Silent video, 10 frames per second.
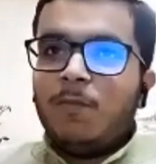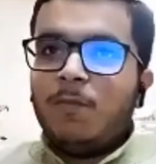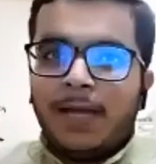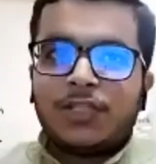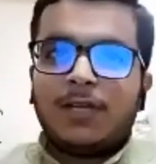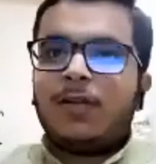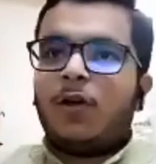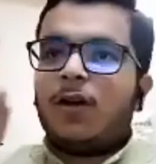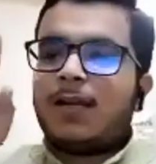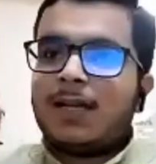measure
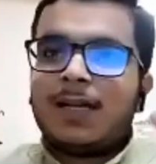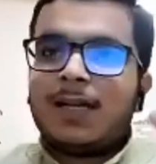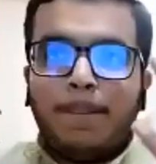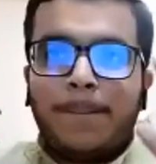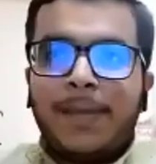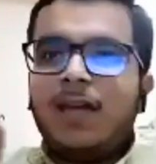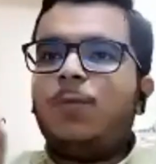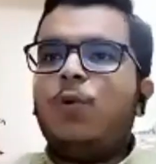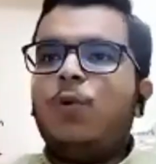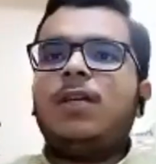or
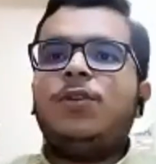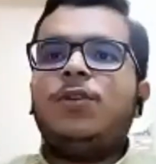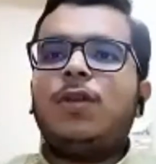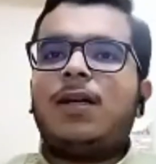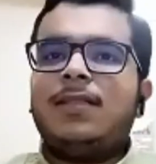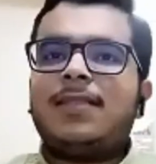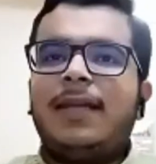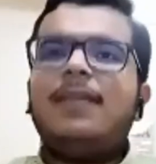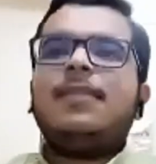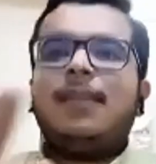compare both the the
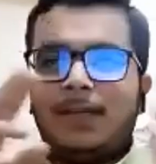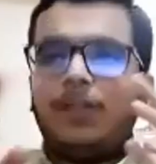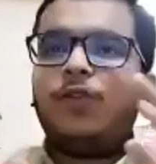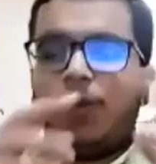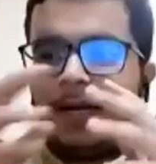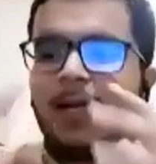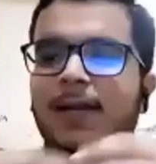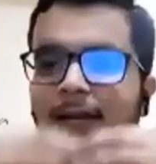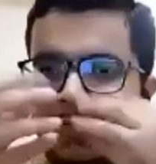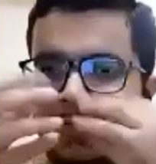consents, then
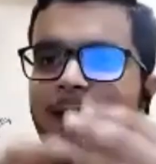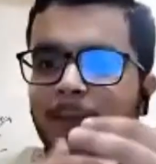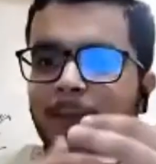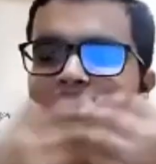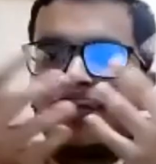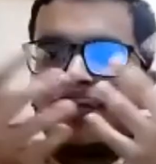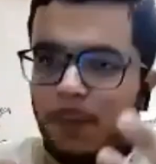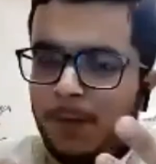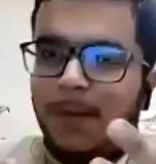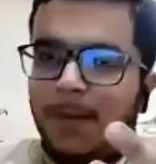again it becomes
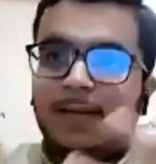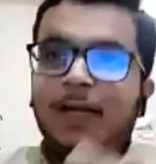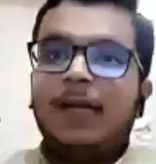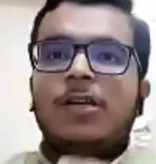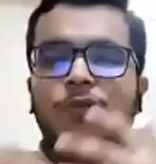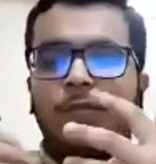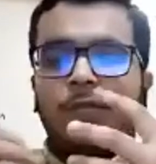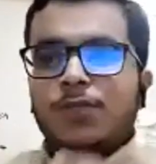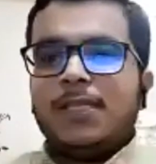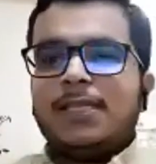problematic. So
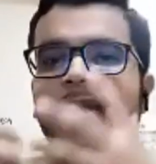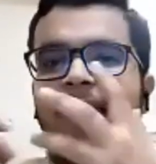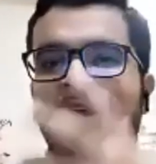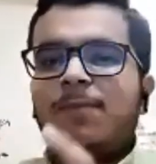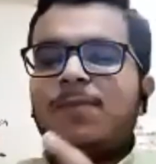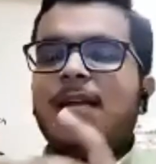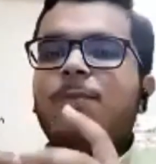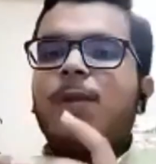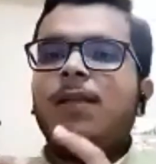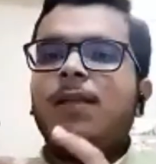the UCC aims
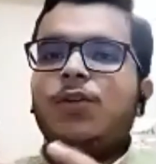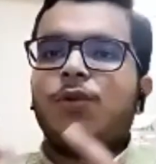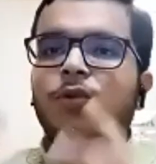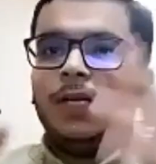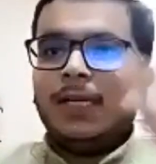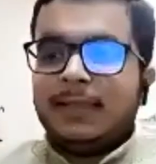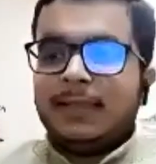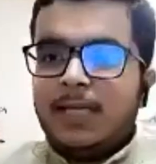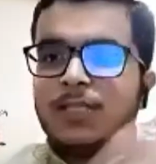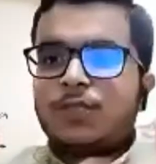at bringing
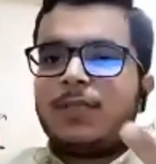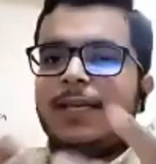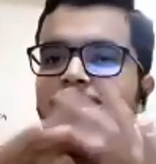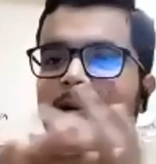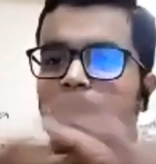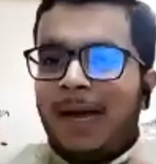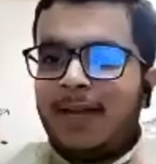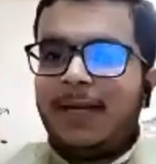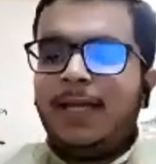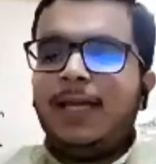these two things at a
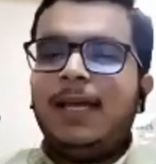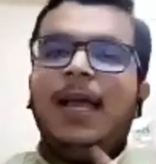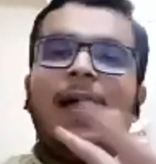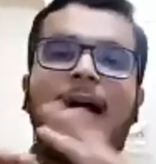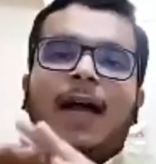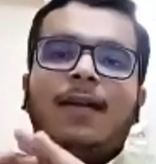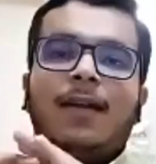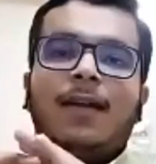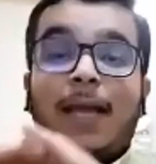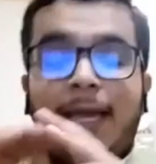parity
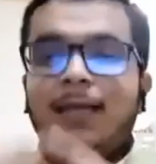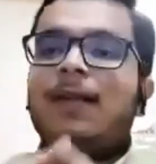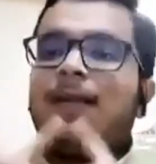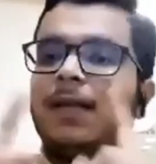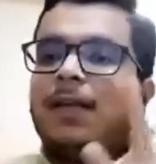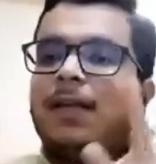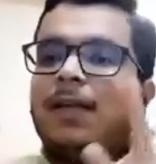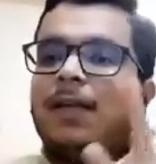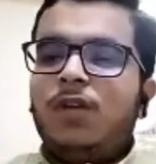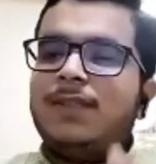and in
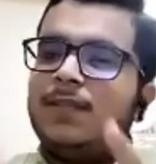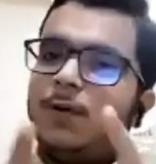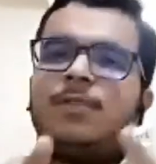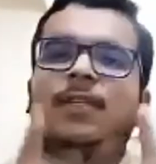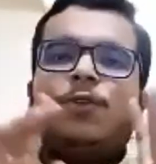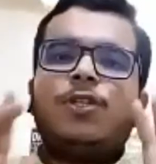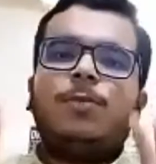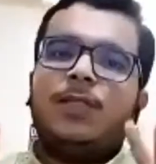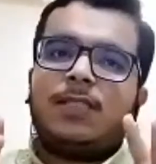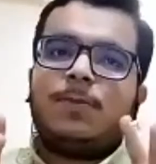goal with the
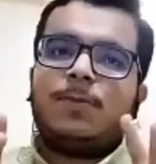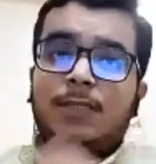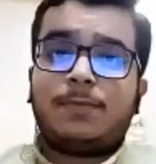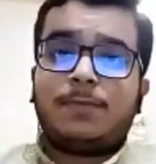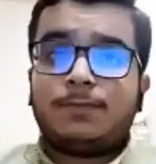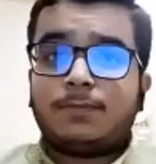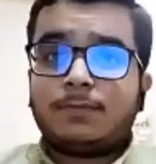constitutional principles.